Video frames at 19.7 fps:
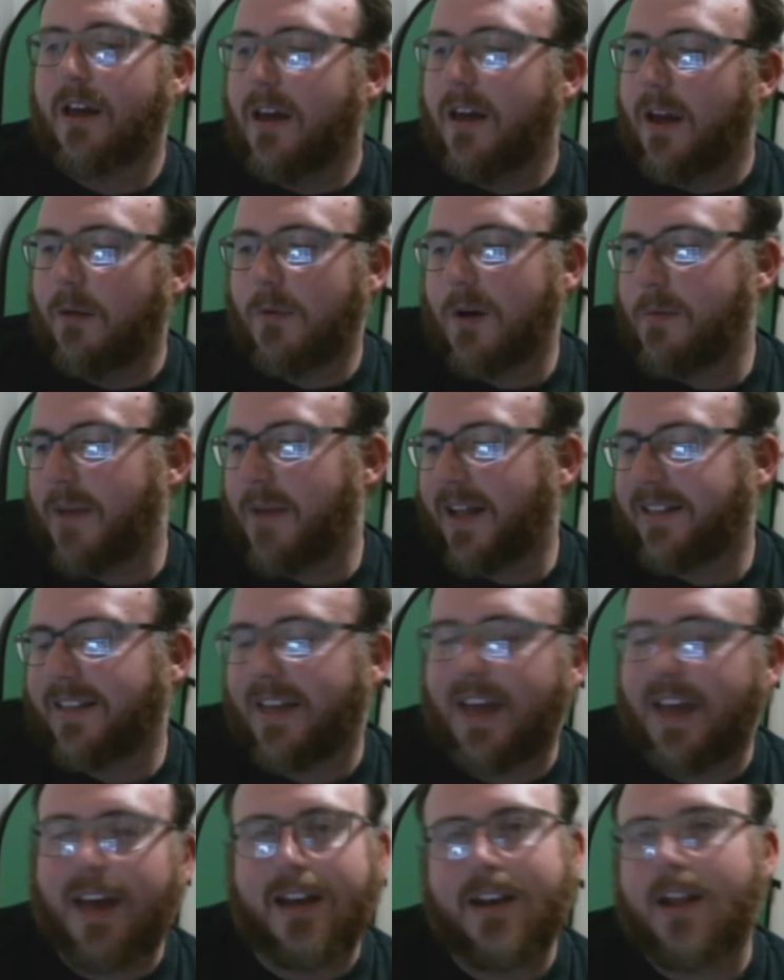And we're about to
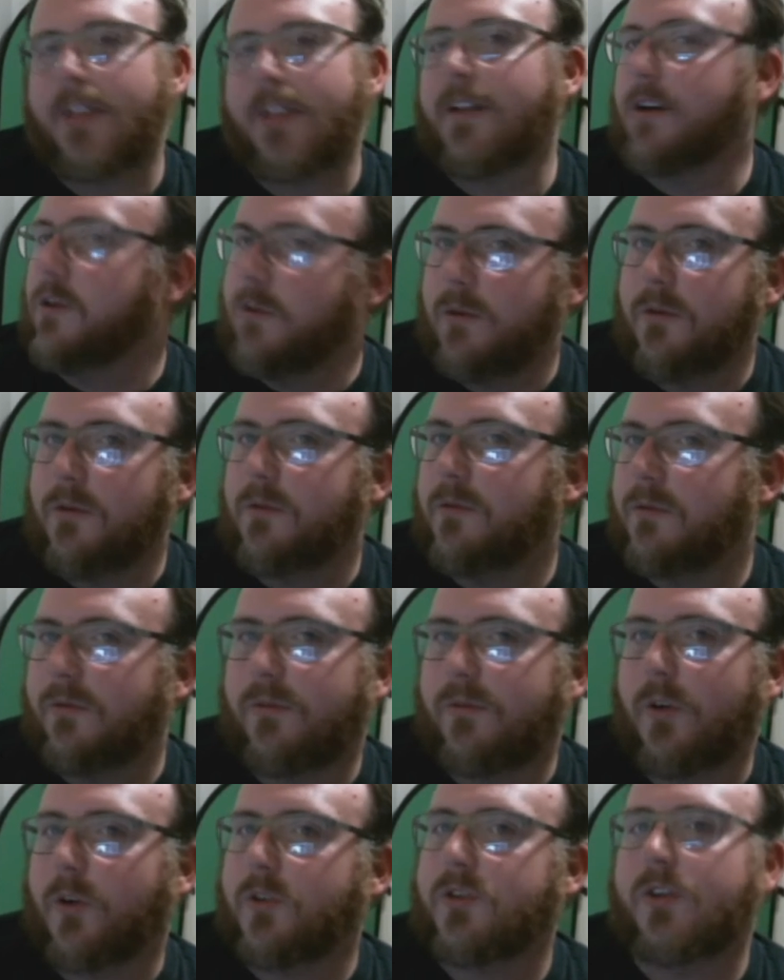get another new
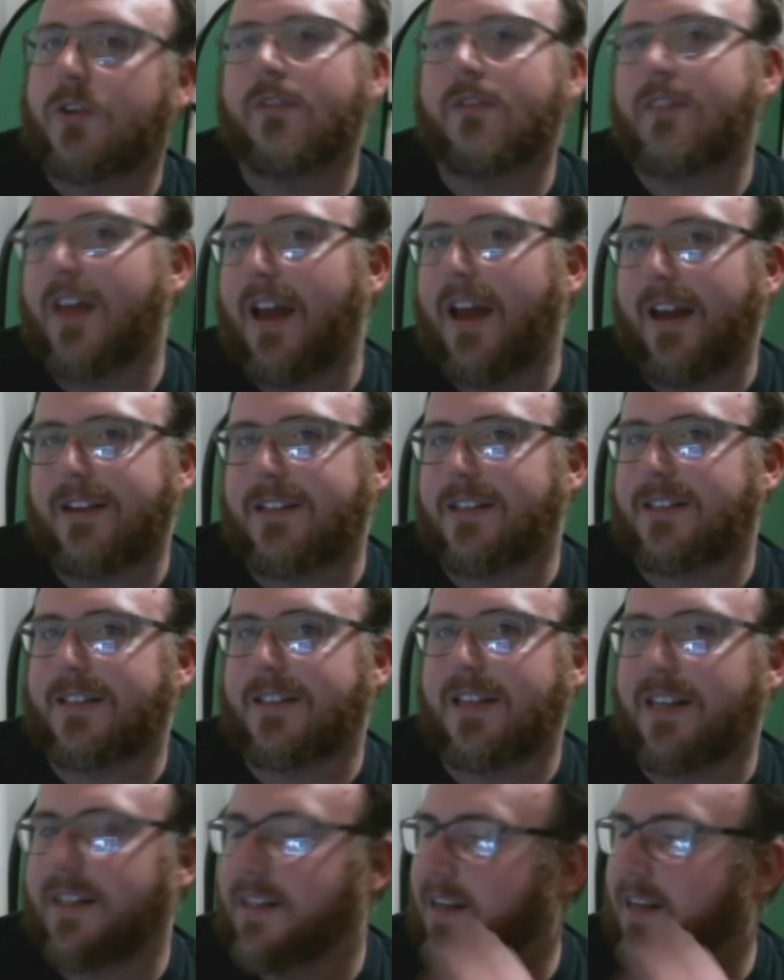version of the
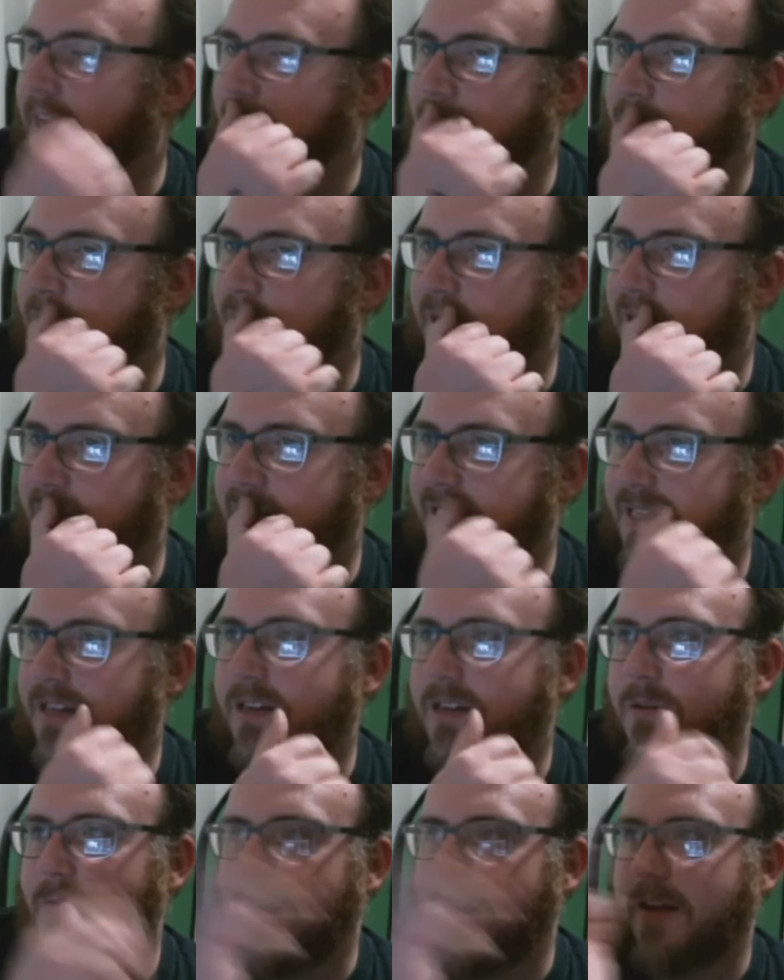HSC in the next 2 years
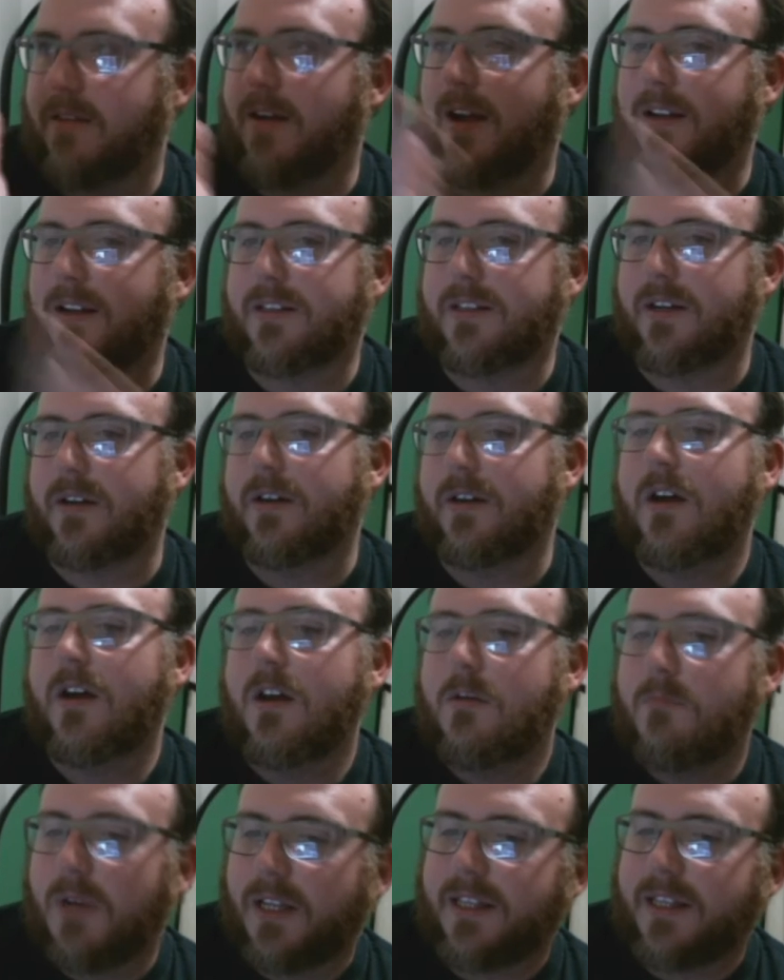anyway, right? So,
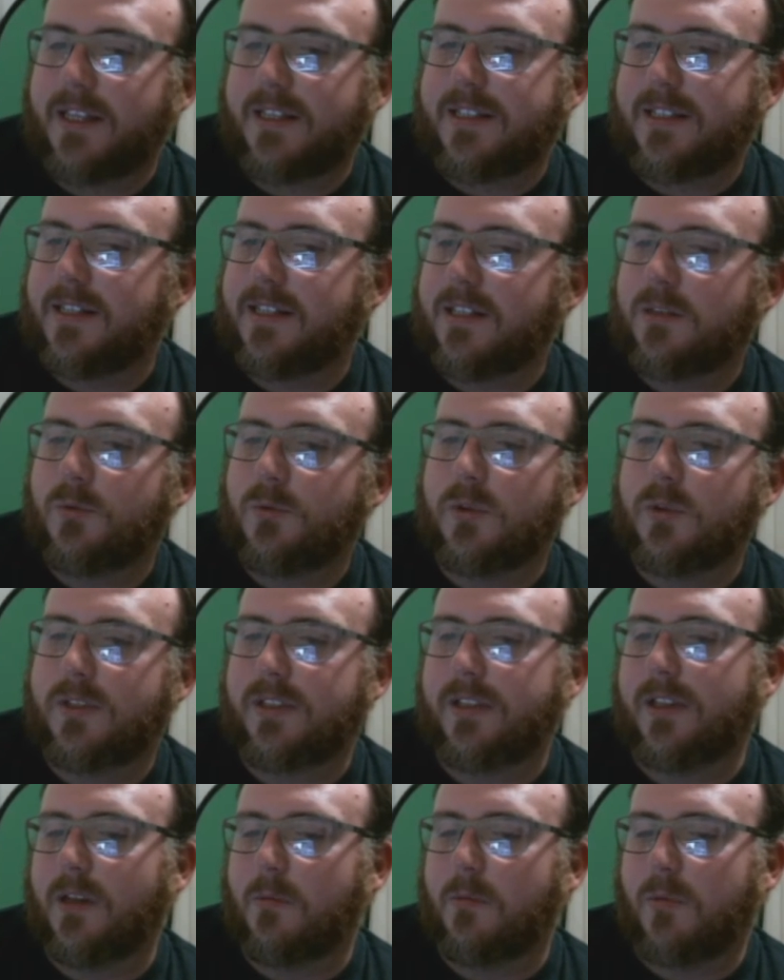but this will
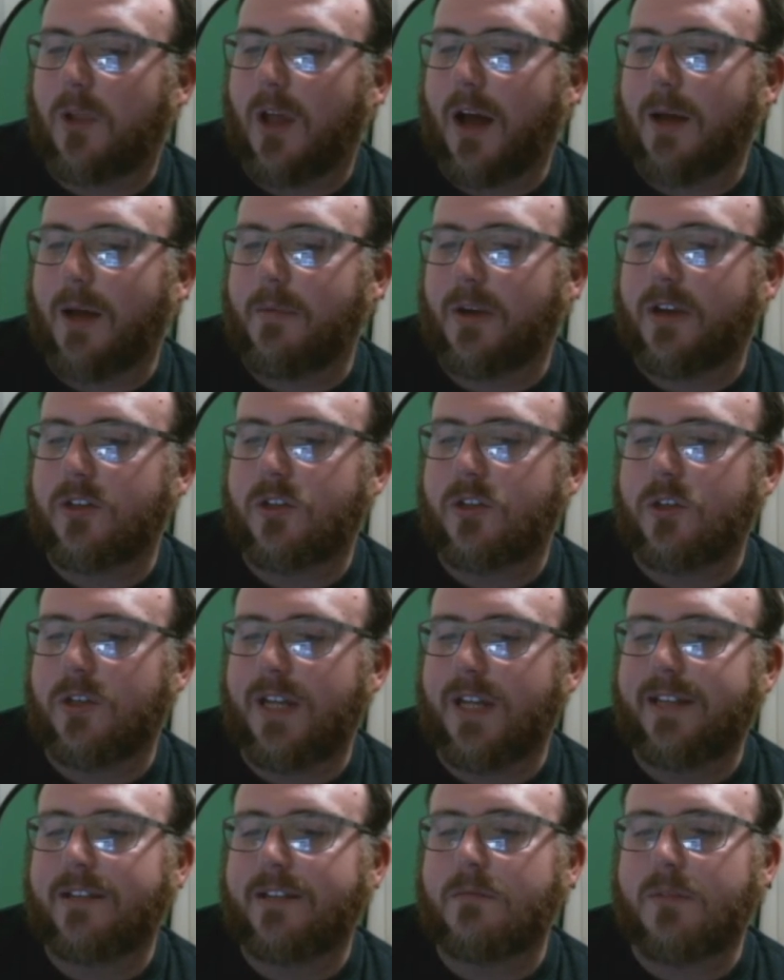still apply, because you
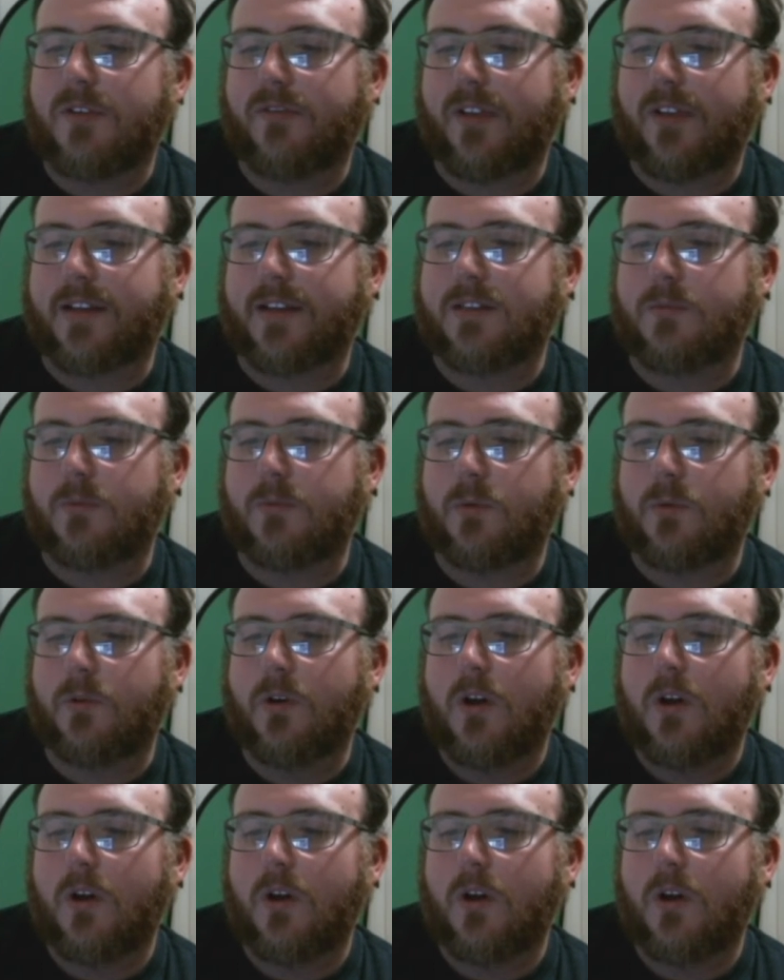need to be flexible.